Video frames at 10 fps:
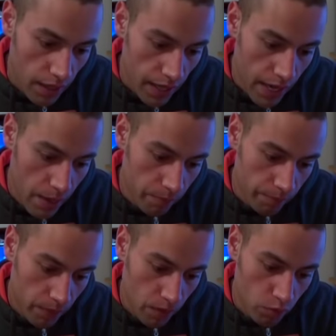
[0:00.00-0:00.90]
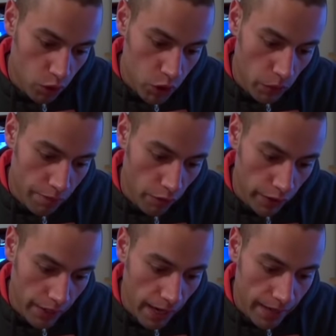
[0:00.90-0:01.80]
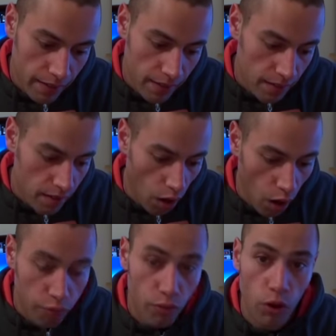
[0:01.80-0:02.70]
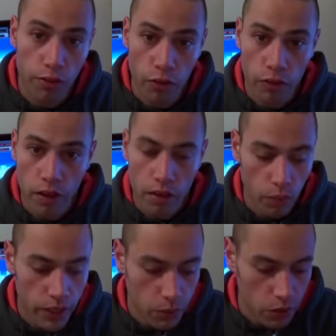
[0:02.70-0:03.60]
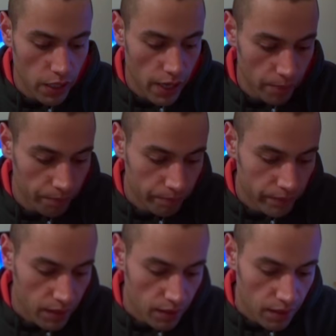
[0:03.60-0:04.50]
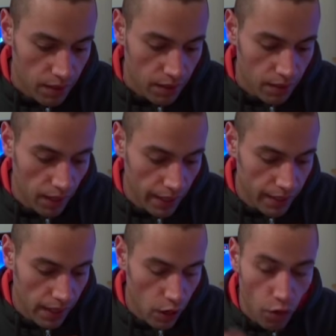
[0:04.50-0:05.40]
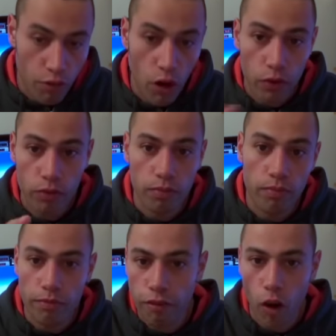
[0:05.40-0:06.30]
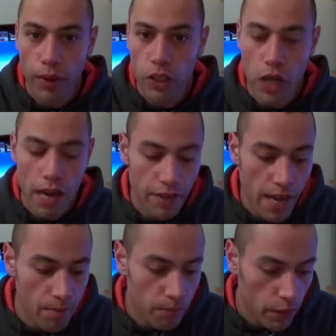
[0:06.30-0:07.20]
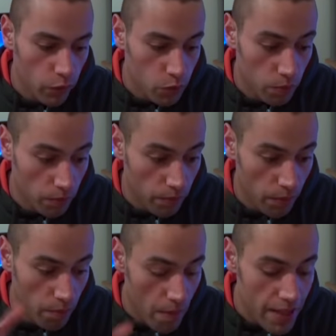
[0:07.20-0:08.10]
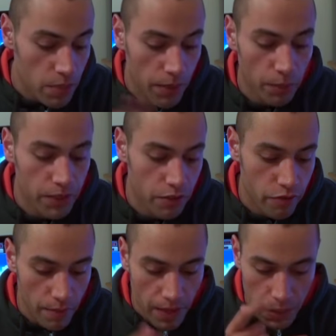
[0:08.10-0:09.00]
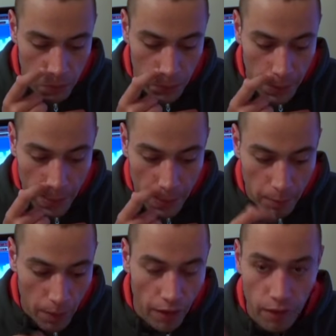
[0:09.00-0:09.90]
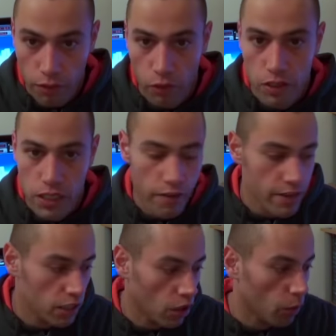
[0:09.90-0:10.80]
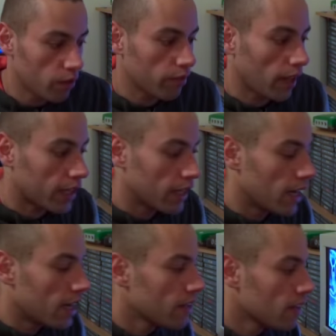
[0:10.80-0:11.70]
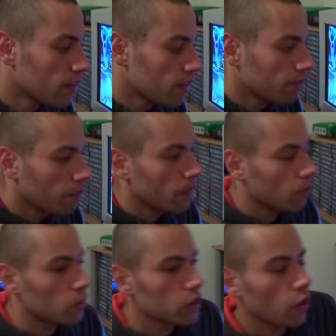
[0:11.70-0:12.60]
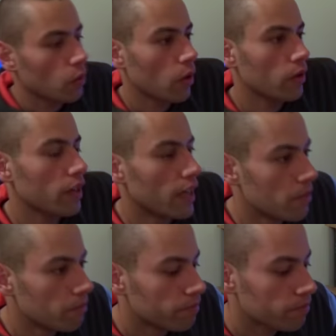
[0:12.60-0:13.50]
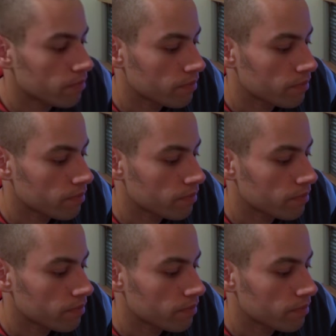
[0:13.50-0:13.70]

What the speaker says: Rush 2049, Off Road Thunder, which was like an off-road four-wheel drive game that was meant to be coming to the Dreamcast but didn't. Part of the Thunder series, along with like what's the other one?